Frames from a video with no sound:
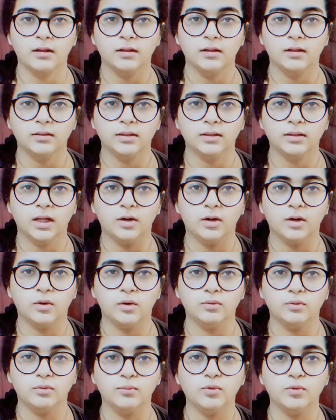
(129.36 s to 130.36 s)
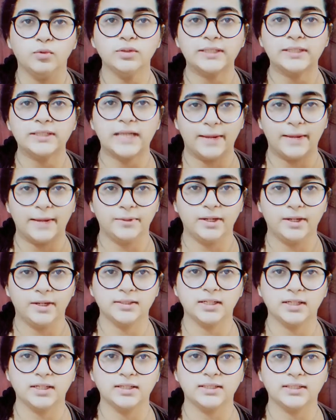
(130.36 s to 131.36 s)
Now, most cameras
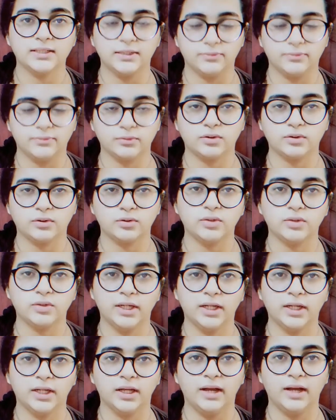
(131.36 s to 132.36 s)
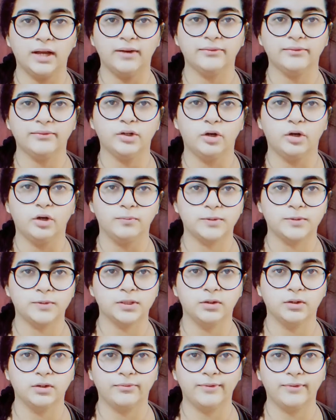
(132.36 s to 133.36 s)
and cell phones today have the
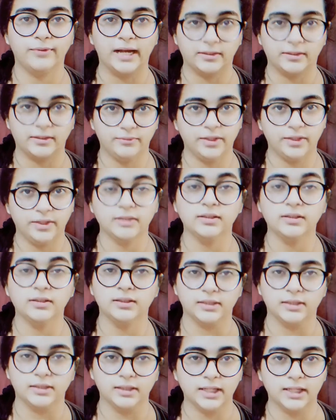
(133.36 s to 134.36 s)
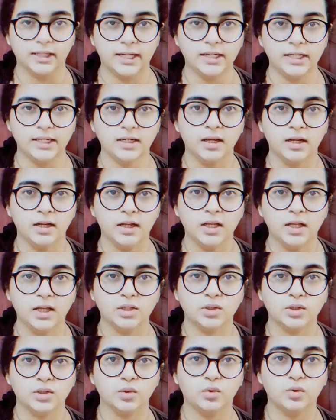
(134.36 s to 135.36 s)
option of activating a grid line.
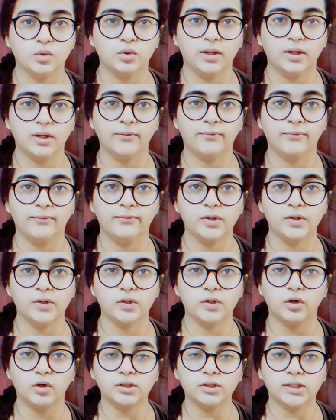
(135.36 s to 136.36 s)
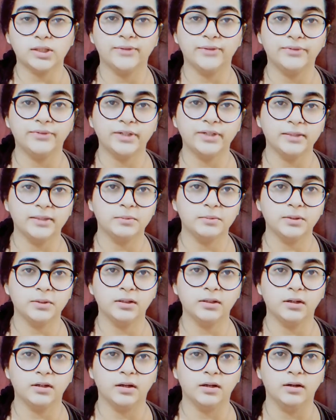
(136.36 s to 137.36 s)
So if you're not
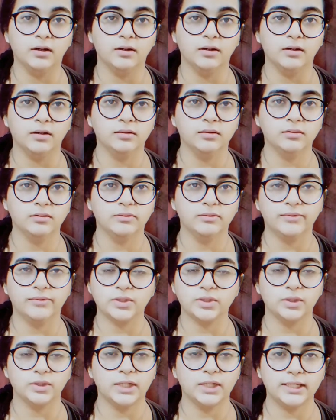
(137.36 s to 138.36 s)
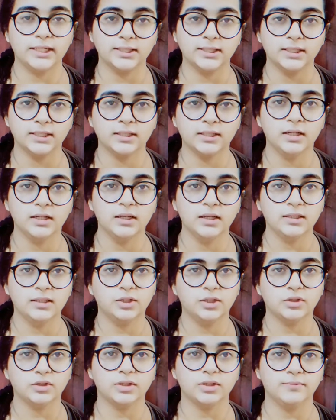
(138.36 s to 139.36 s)
comfortable visualizing
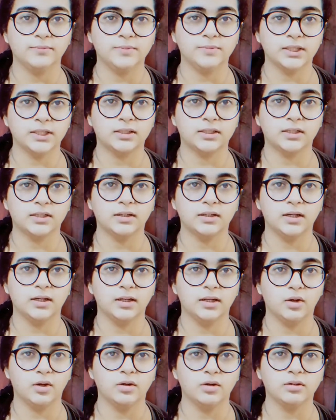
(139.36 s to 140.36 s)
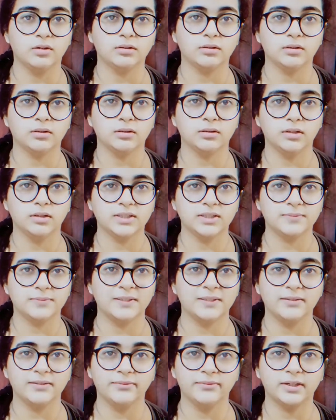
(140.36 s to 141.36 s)
your subject along a
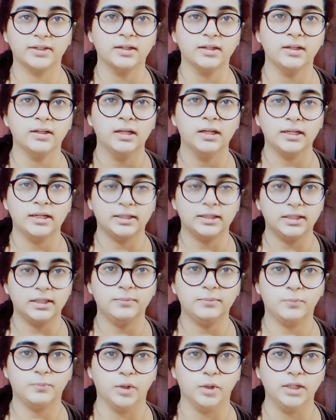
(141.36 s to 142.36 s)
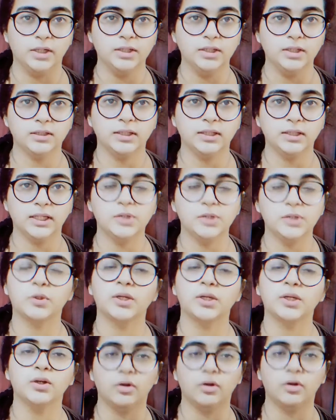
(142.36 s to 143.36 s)
specific grid point, then you
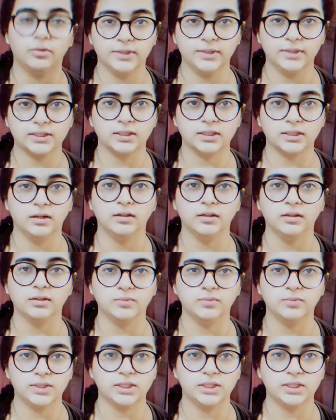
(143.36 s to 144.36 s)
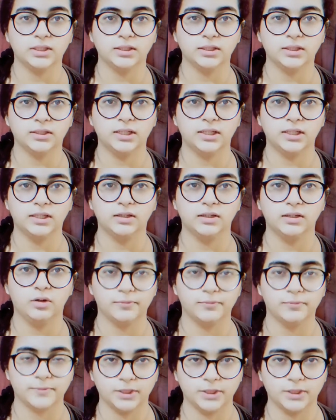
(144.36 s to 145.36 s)
can always switch the grid
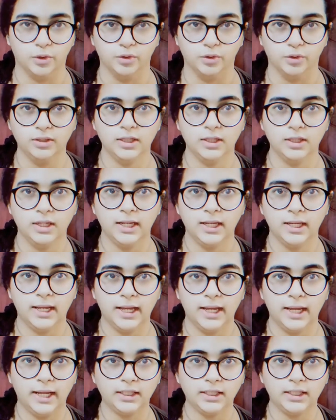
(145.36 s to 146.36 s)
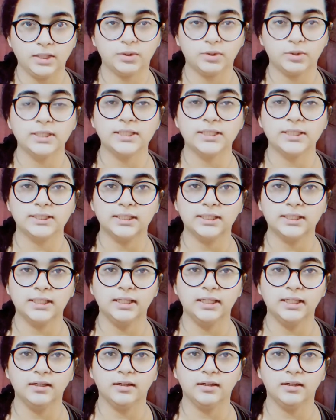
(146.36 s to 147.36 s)
option on, and you can
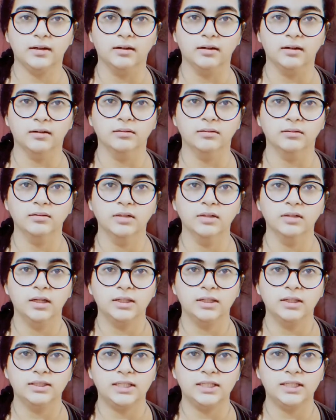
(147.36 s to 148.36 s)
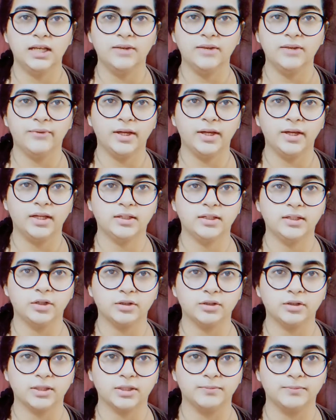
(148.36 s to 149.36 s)
easily see where
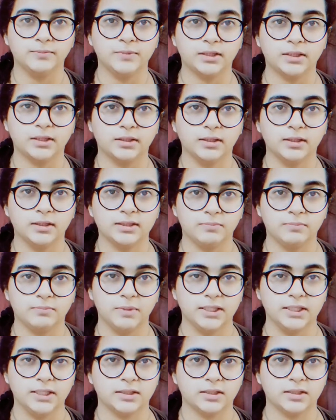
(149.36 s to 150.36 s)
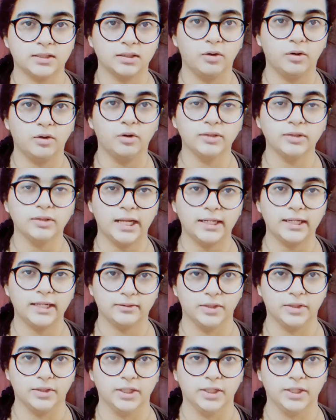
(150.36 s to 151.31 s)
your subject is placed on that grid